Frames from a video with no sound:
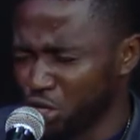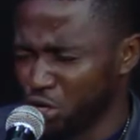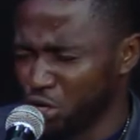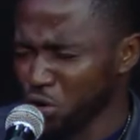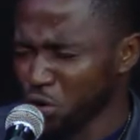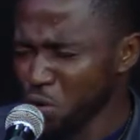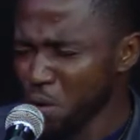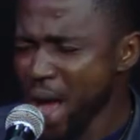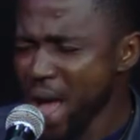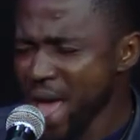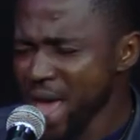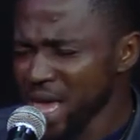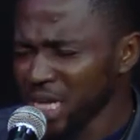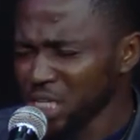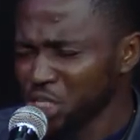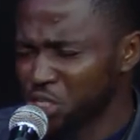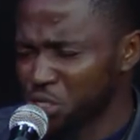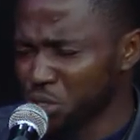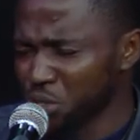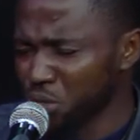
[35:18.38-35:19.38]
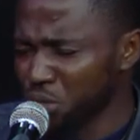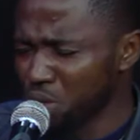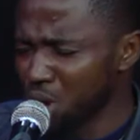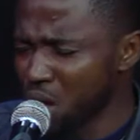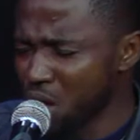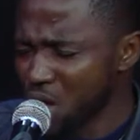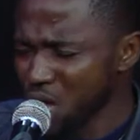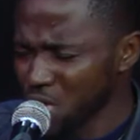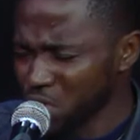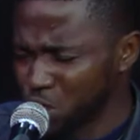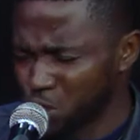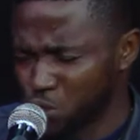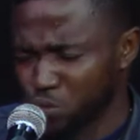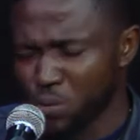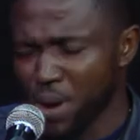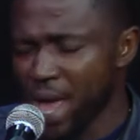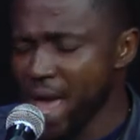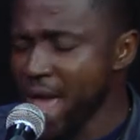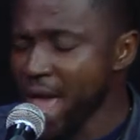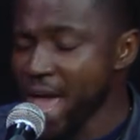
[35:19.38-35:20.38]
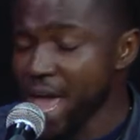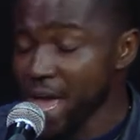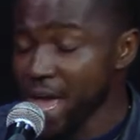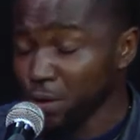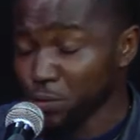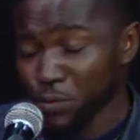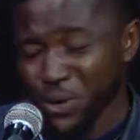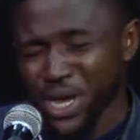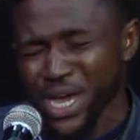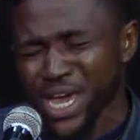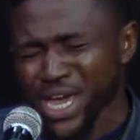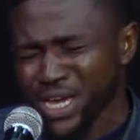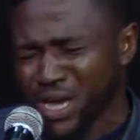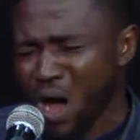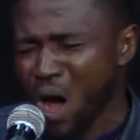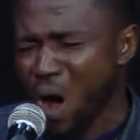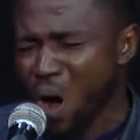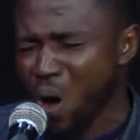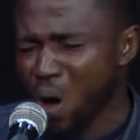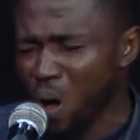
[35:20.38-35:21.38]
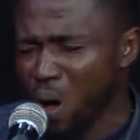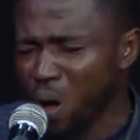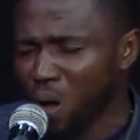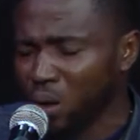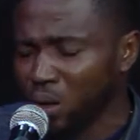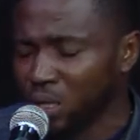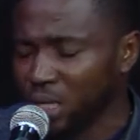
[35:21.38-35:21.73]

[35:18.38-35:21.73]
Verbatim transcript: Lord. You answer us when we call.